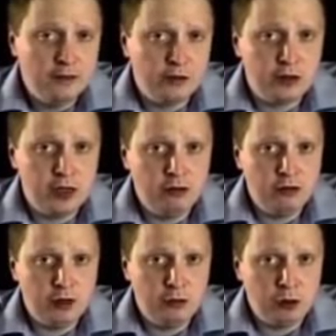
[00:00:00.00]
this
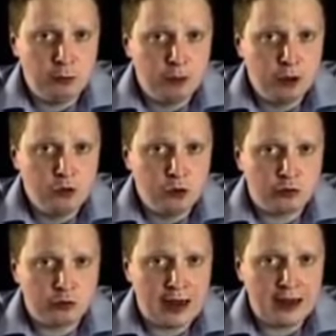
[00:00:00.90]
DVD will improve your
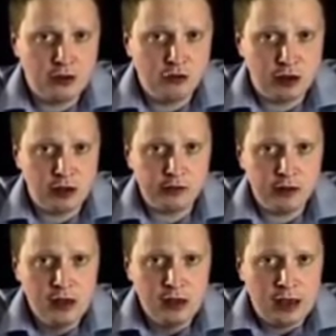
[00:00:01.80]
attacking chess
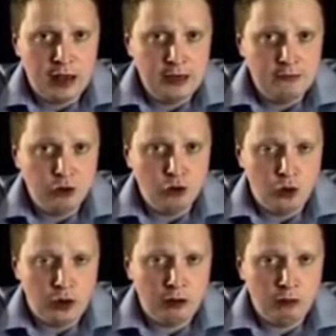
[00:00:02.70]
and even
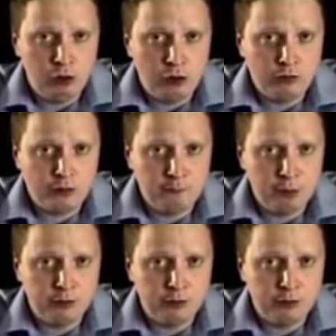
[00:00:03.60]
your outlook of some